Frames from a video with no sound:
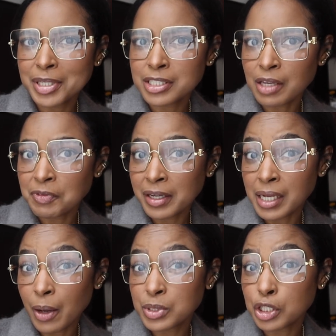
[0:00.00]
because I found
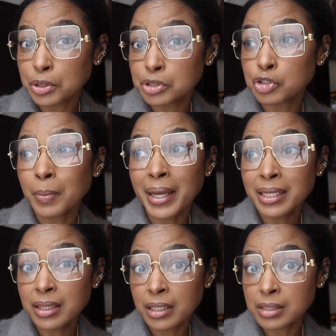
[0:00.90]
out I was allergic to
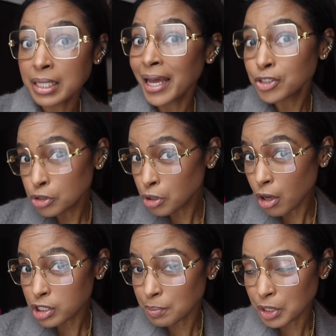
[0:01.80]
many things that actually
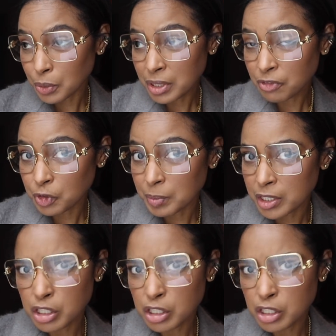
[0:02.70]
cause bloating for me.